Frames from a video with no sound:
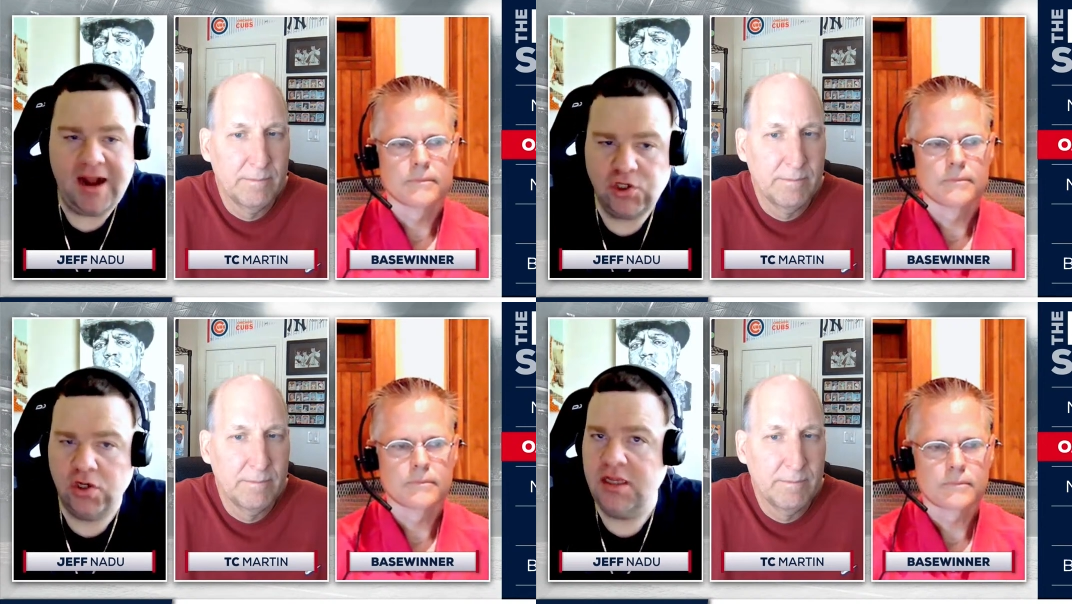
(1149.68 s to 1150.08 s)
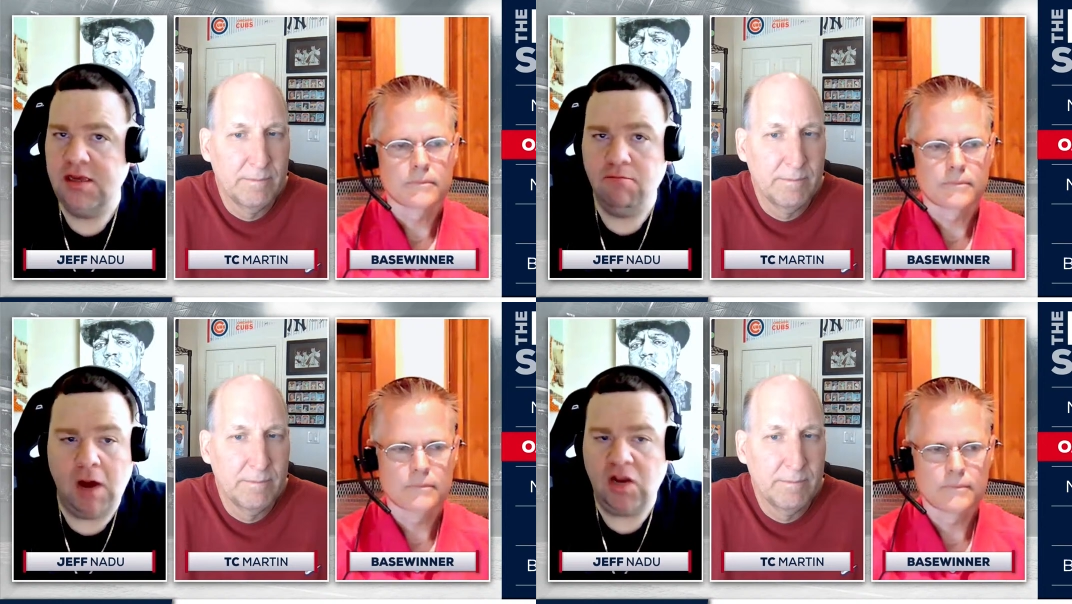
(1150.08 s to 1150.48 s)

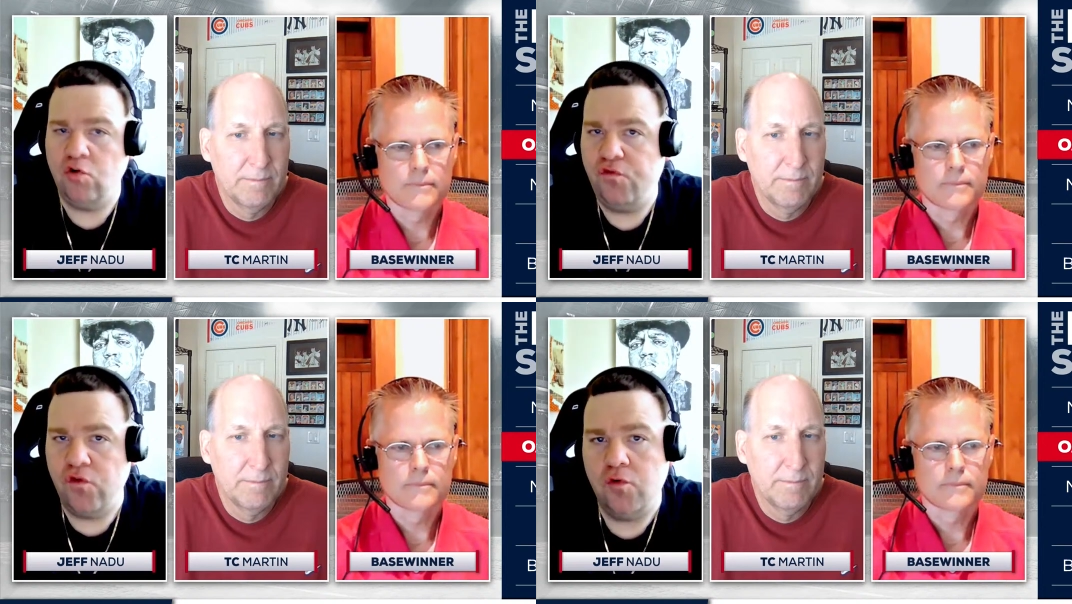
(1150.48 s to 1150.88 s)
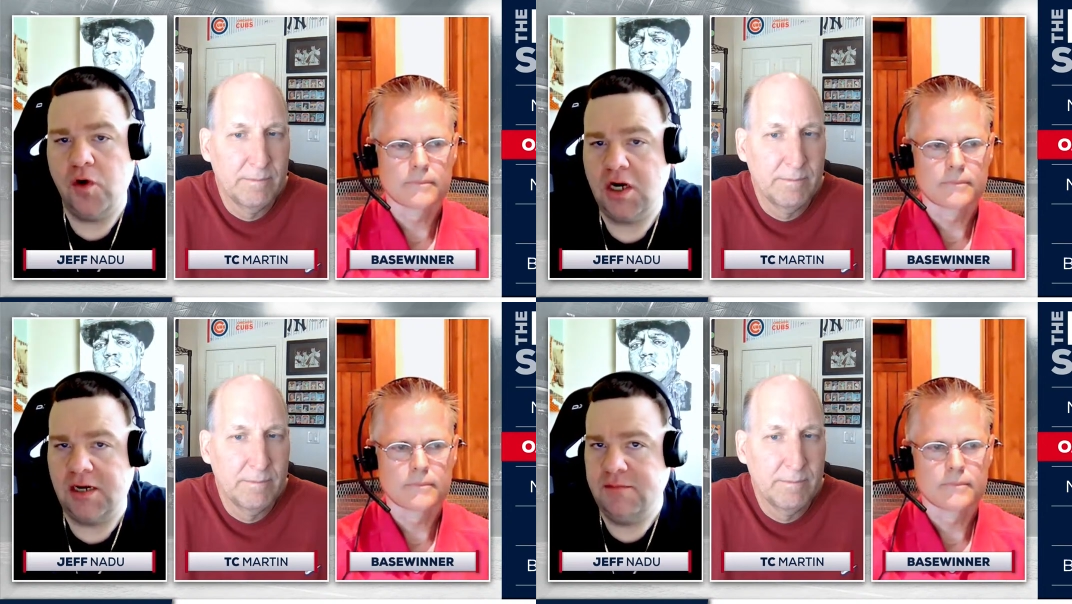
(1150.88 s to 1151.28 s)
Speaker 1: naturally Michael
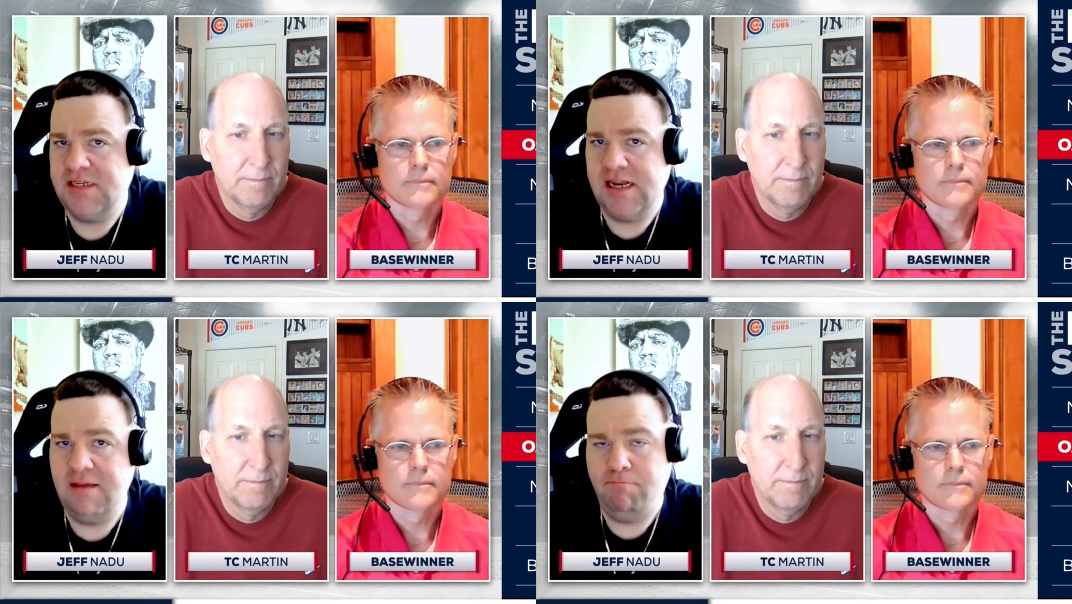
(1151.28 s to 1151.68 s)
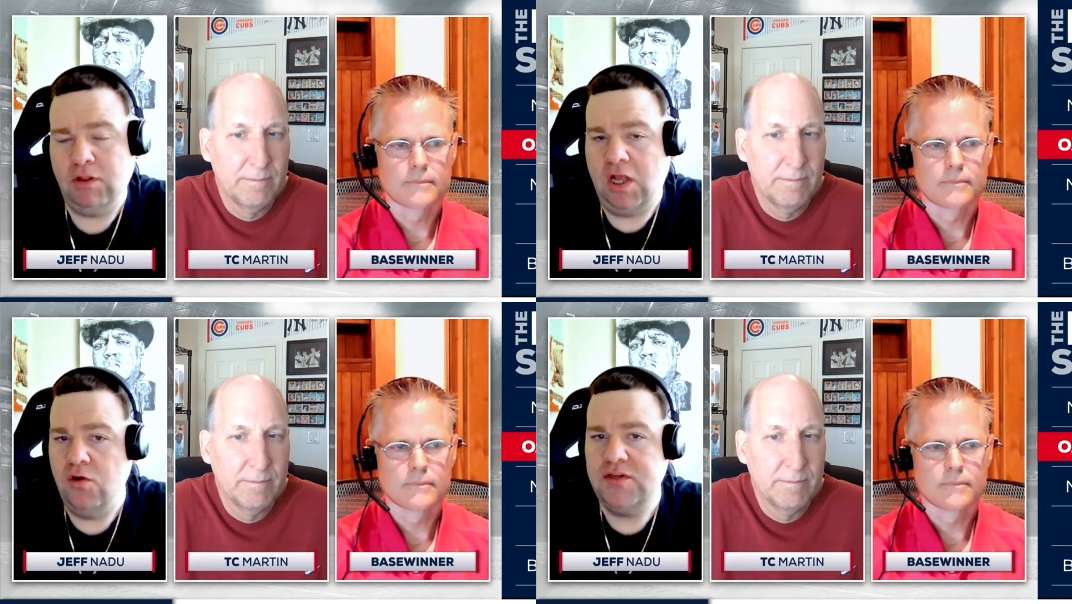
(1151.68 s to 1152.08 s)
Fulmer comes in
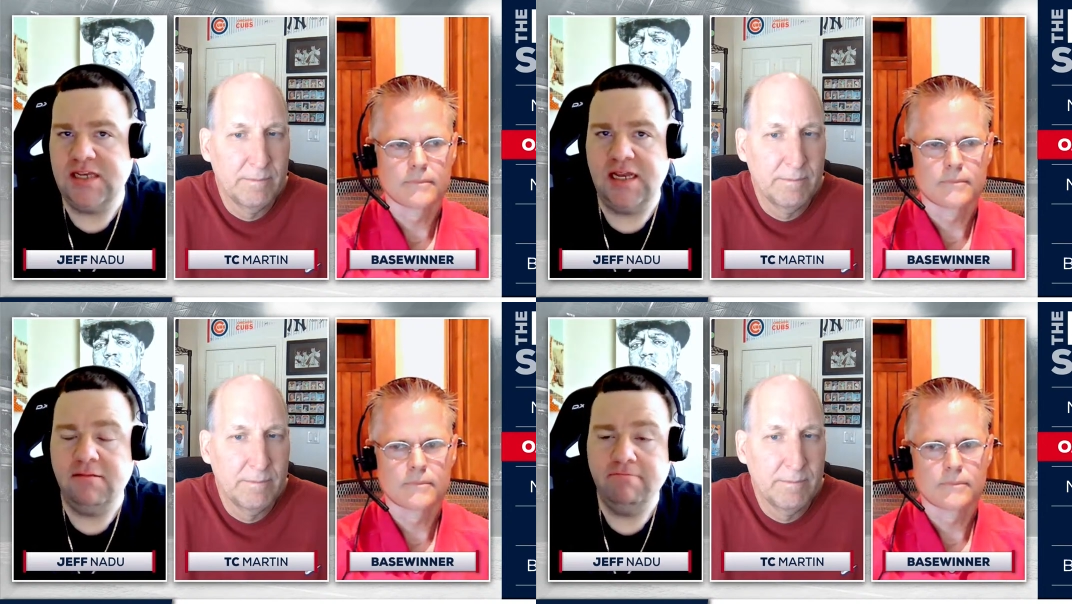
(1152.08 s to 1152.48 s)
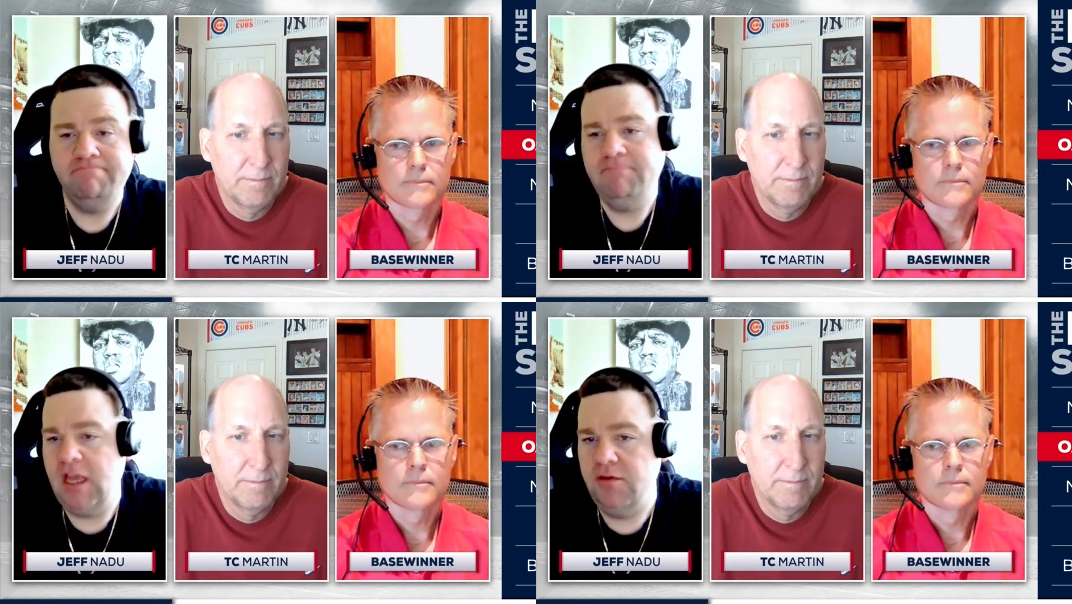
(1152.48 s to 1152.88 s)
and blows it,
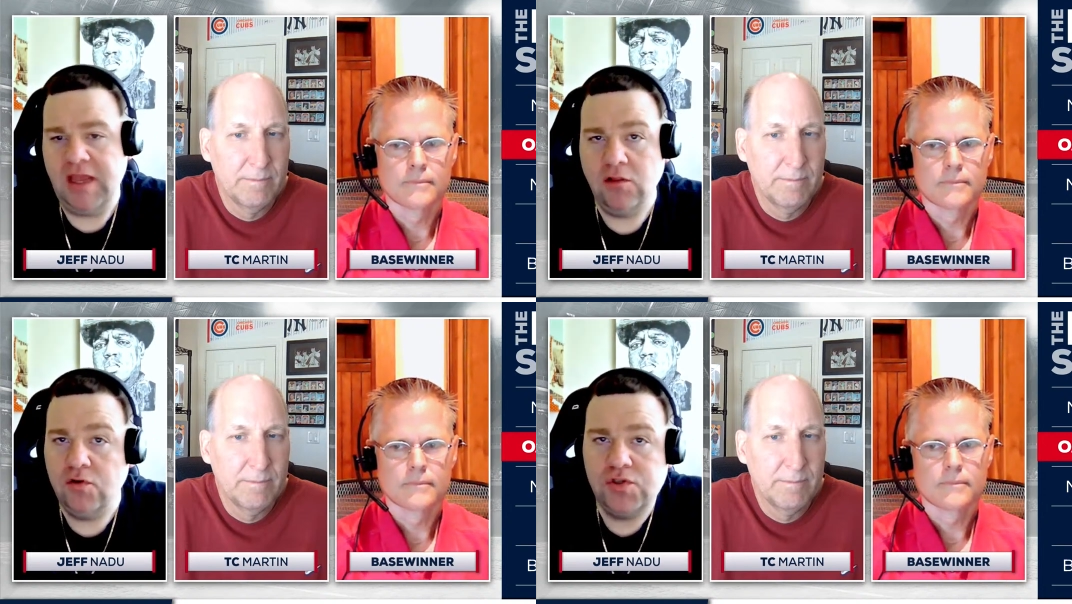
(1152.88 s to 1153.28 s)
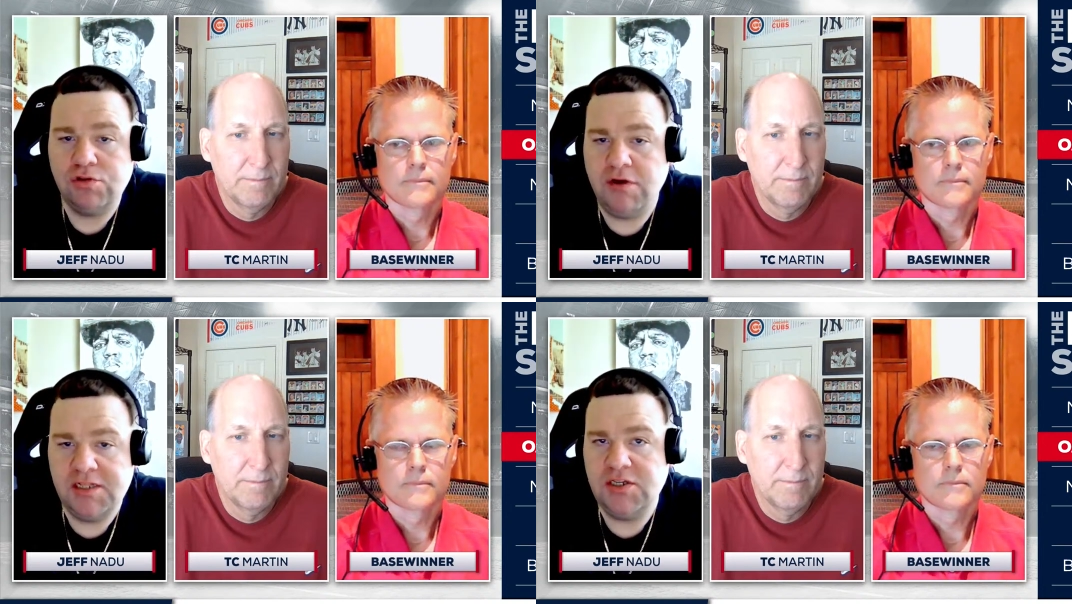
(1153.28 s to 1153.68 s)
you know, and they
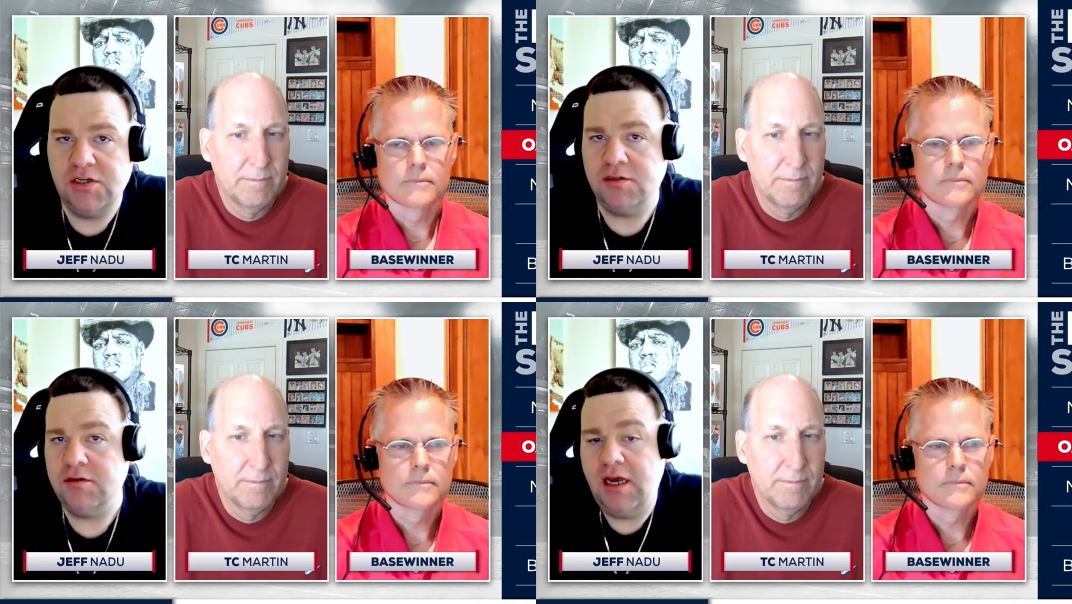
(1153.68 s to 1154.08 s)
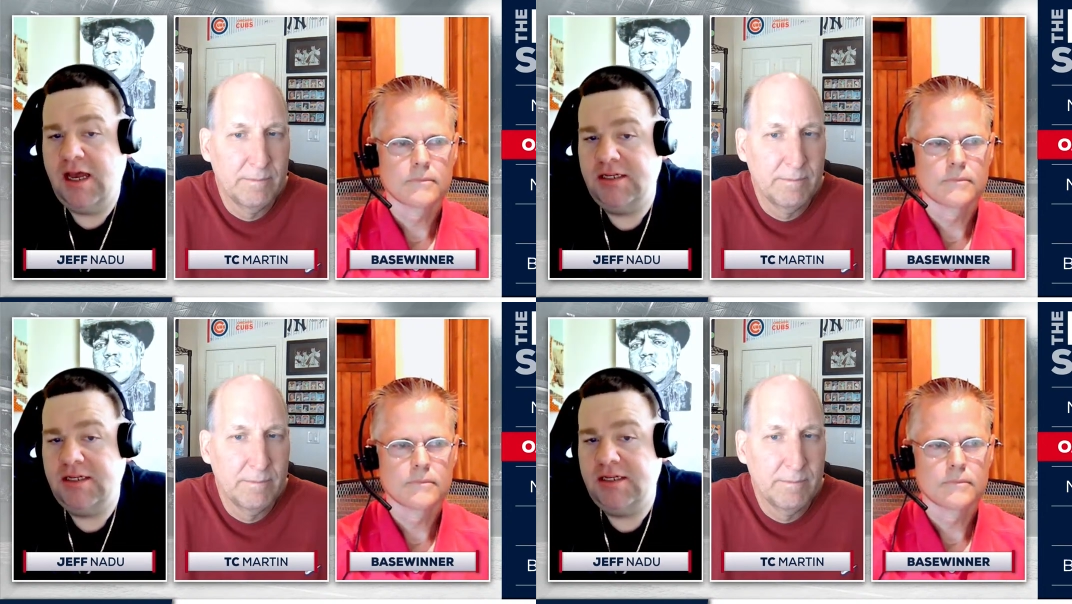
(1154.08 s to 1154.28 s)
lose 3-2.